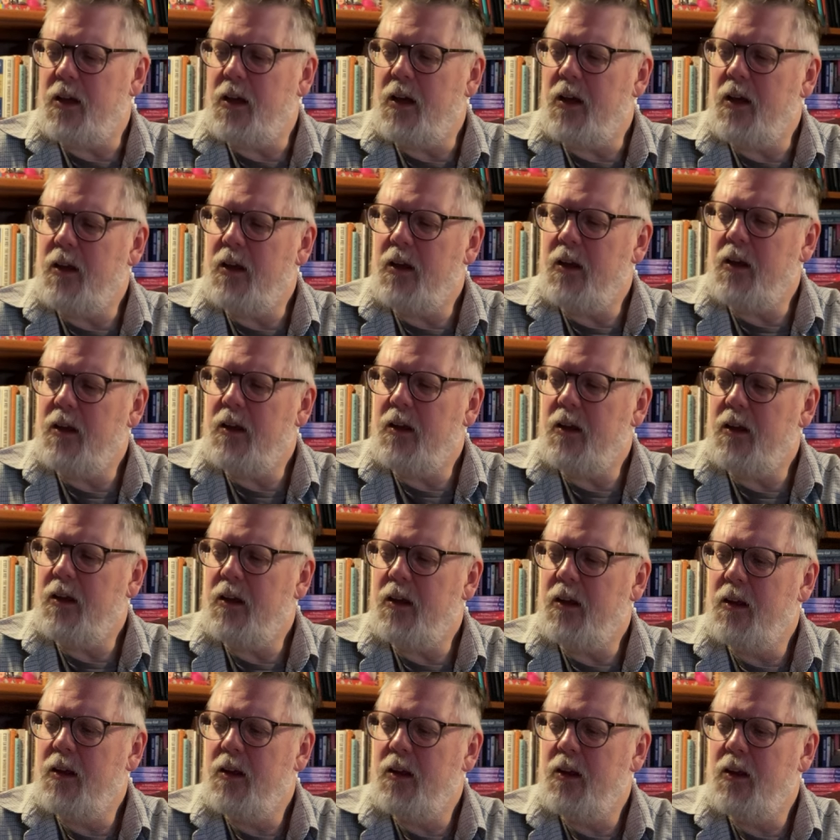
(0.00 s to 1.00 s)
a,
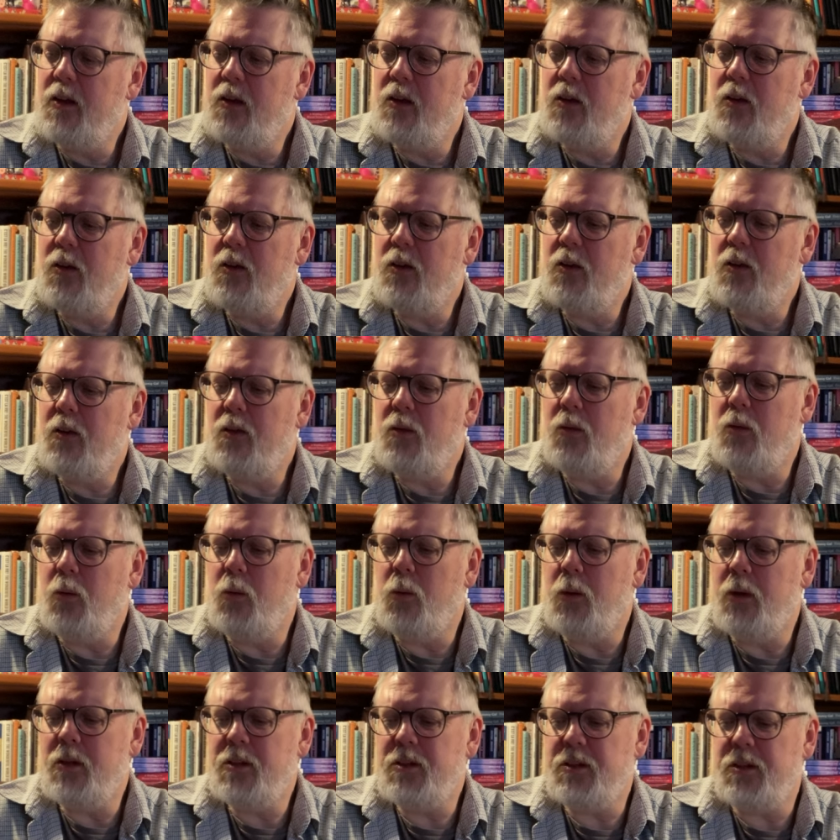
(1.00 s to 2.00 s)
oh,
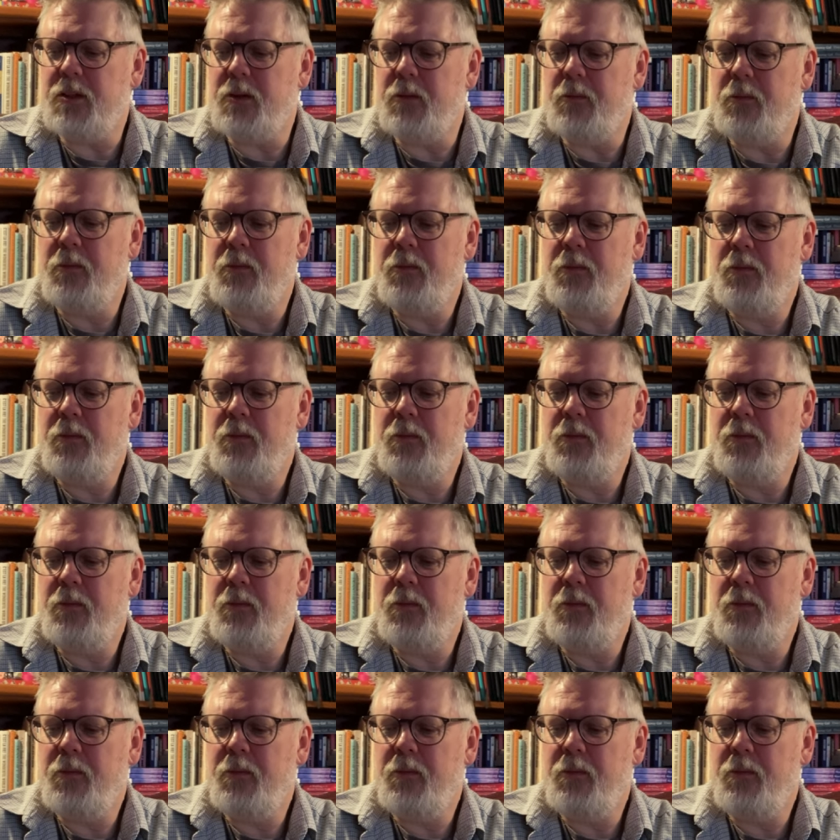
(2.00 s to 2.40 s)
when is it?